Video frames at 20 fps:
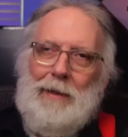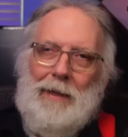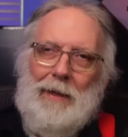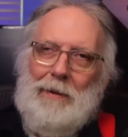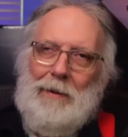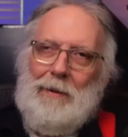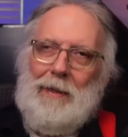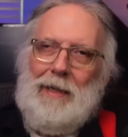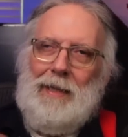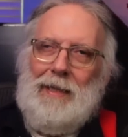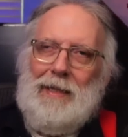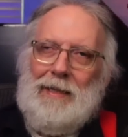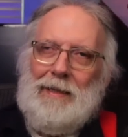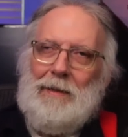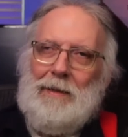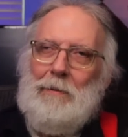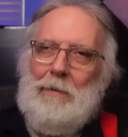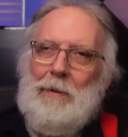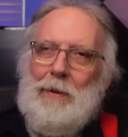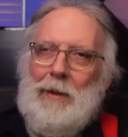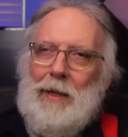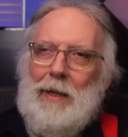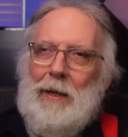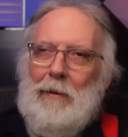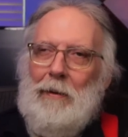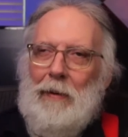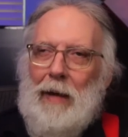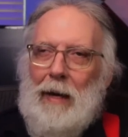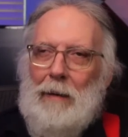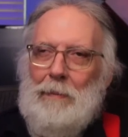no, it isn't really
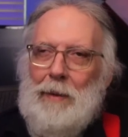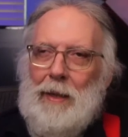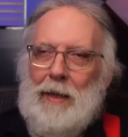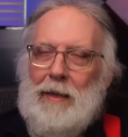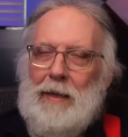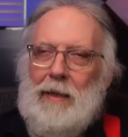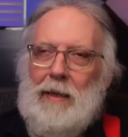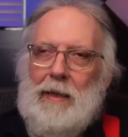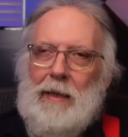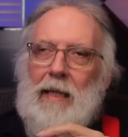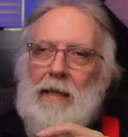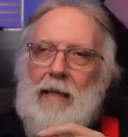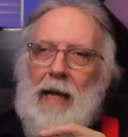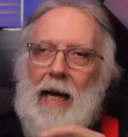all that big a deal.